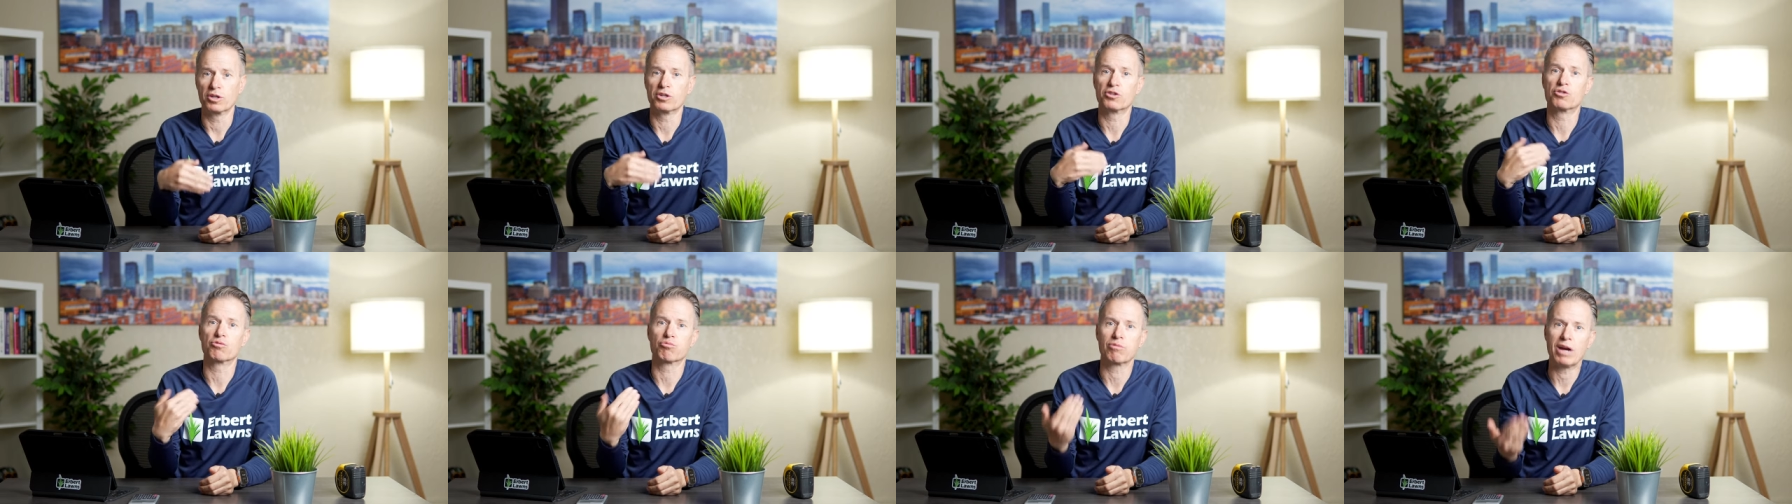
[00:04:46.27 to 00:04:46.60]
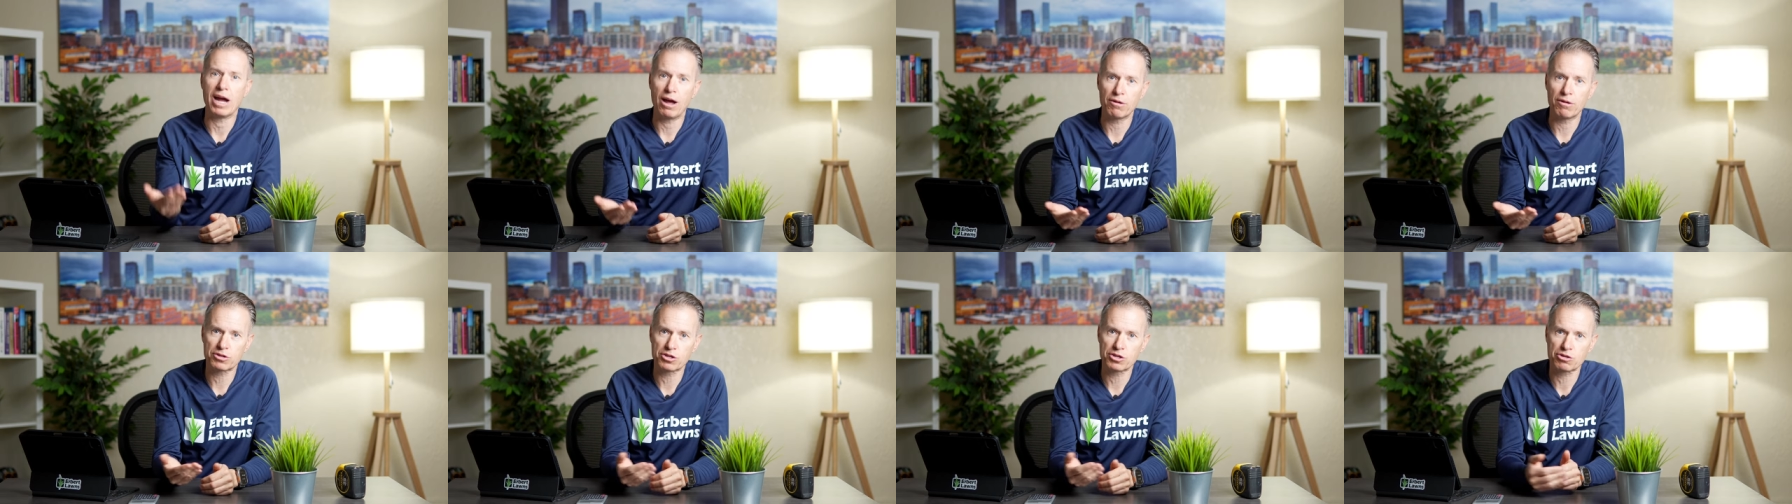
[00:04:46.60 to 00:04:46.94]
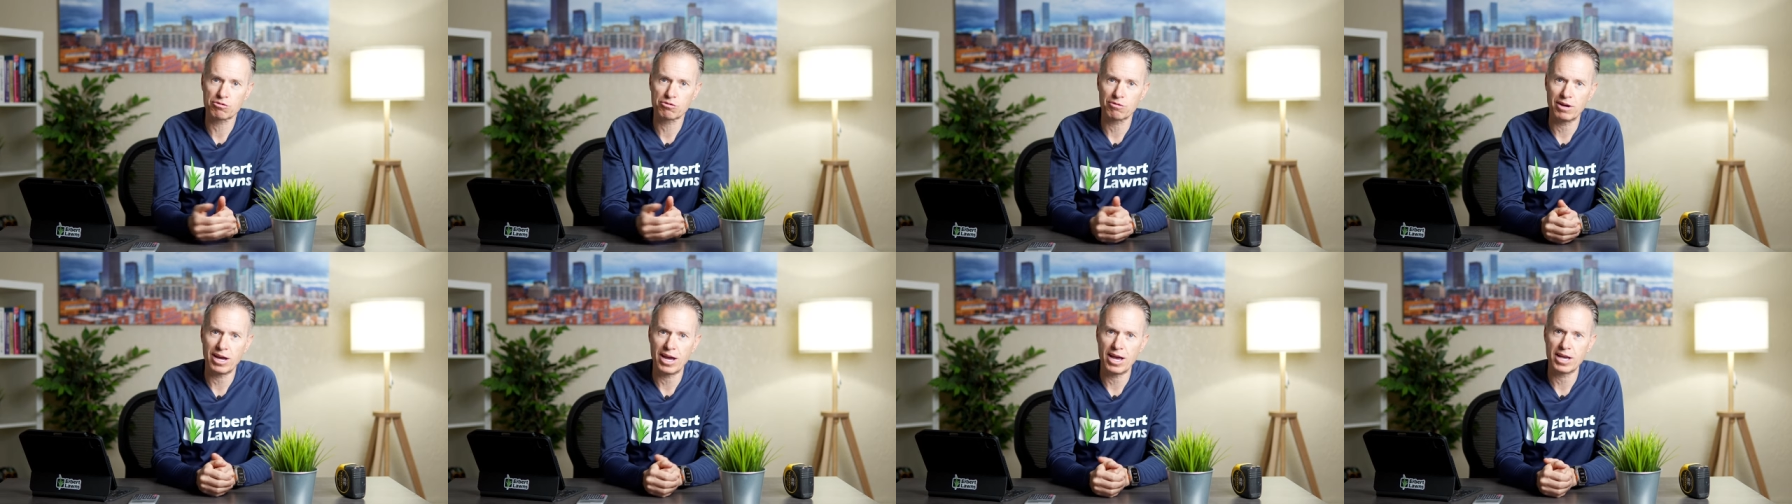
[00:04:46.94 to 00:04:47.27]
drought
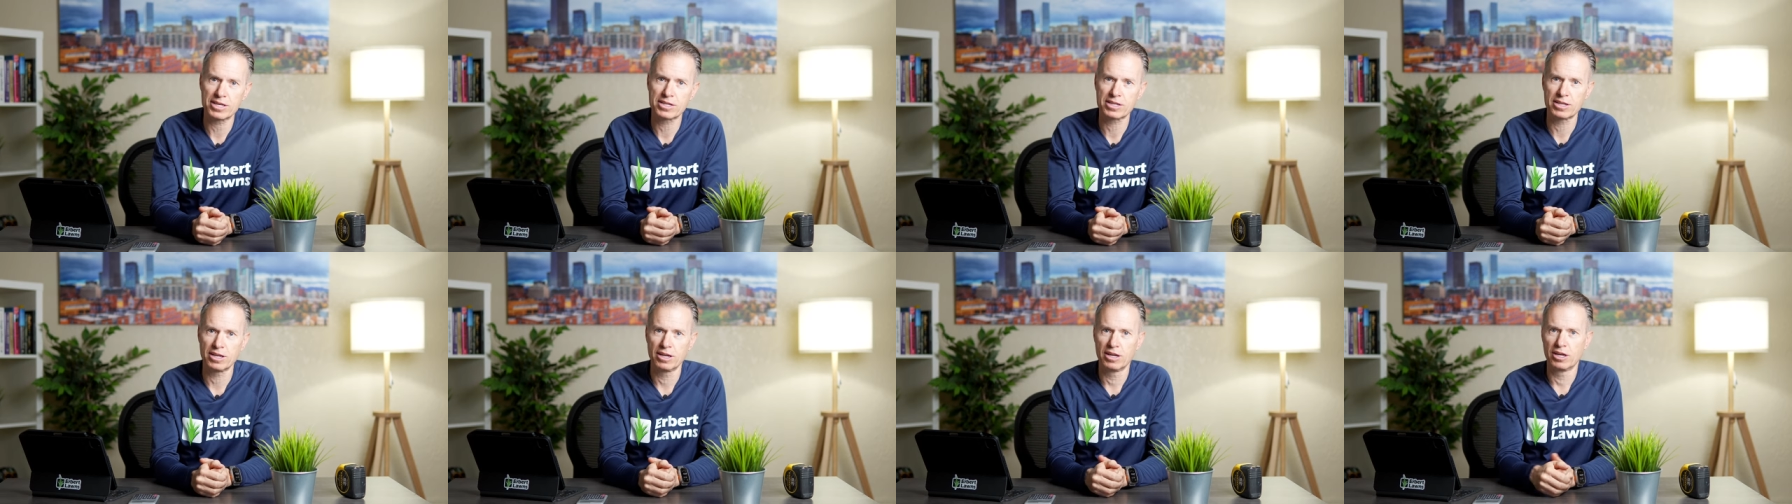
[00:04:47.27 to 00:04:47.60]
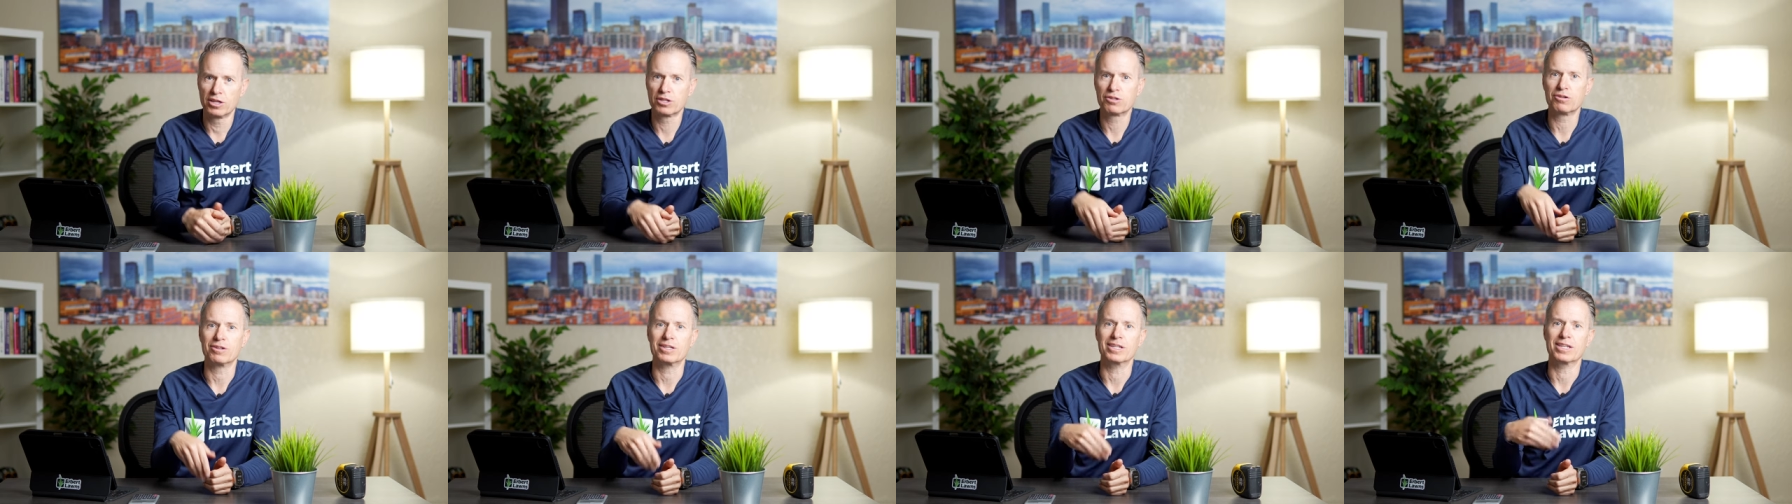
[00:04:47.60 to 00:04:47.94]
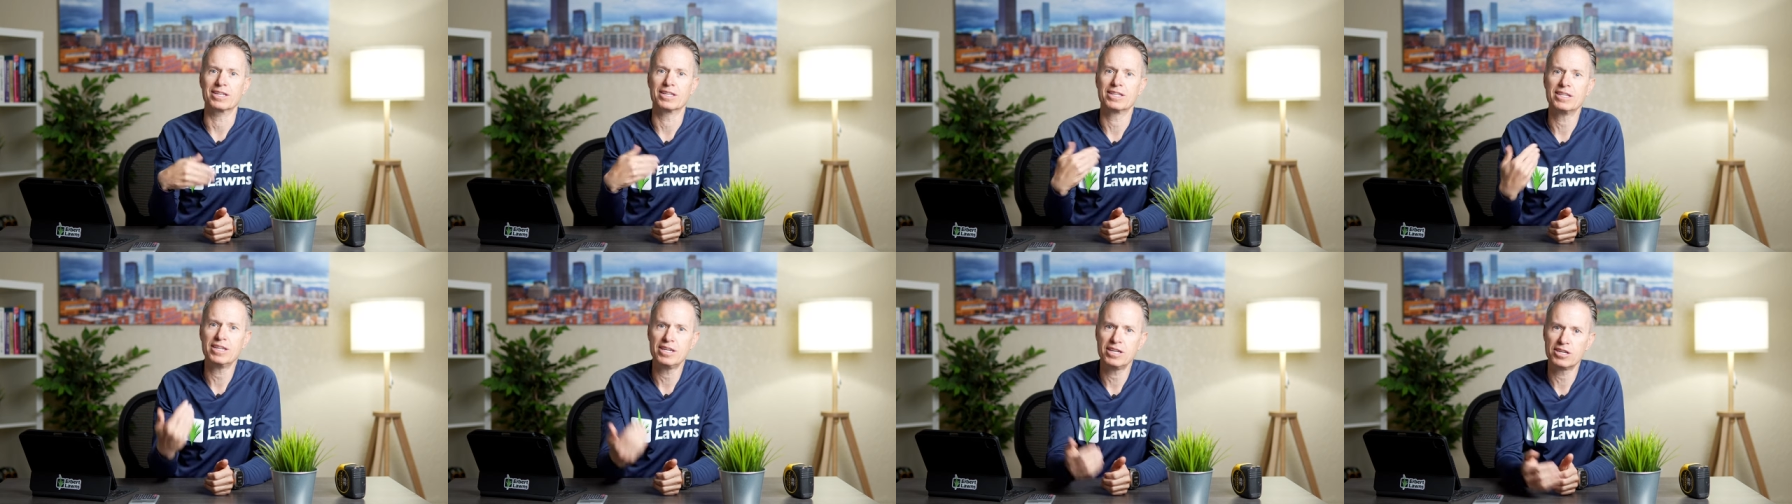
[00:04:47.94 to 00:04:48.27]
stress, to
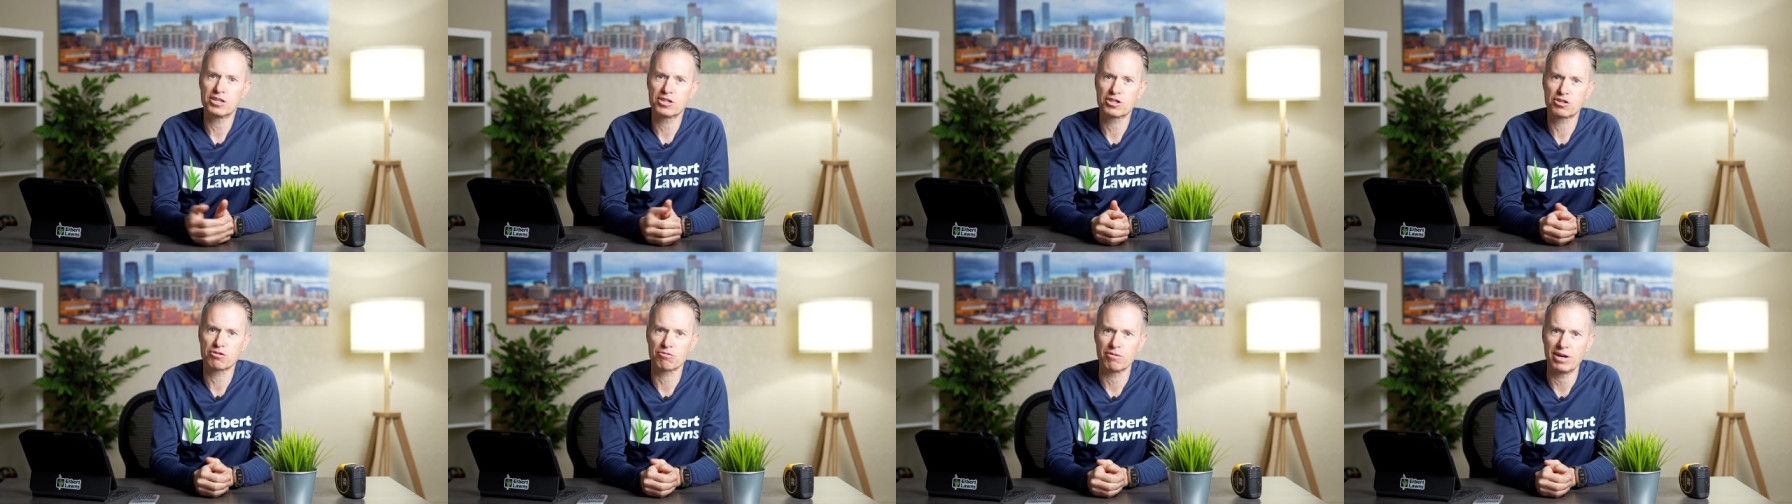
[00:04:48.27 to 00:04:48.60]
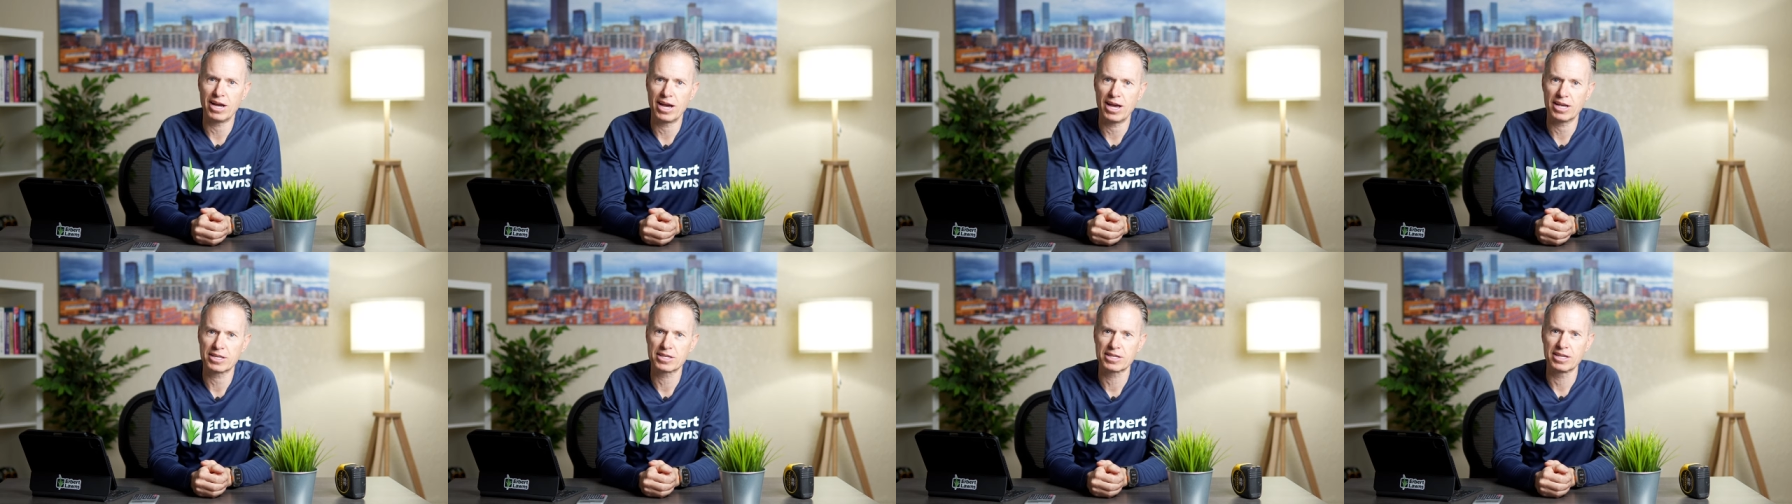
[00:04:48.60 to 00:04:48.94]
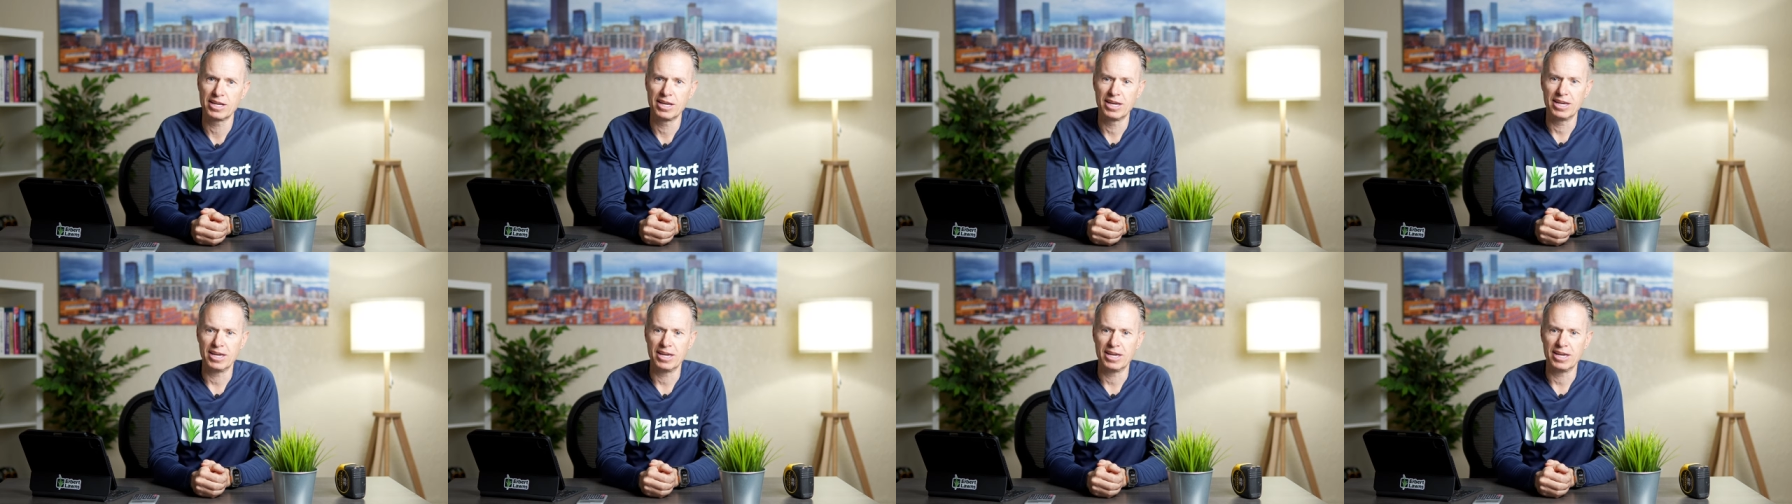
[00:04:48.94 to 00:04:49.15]
disease stress.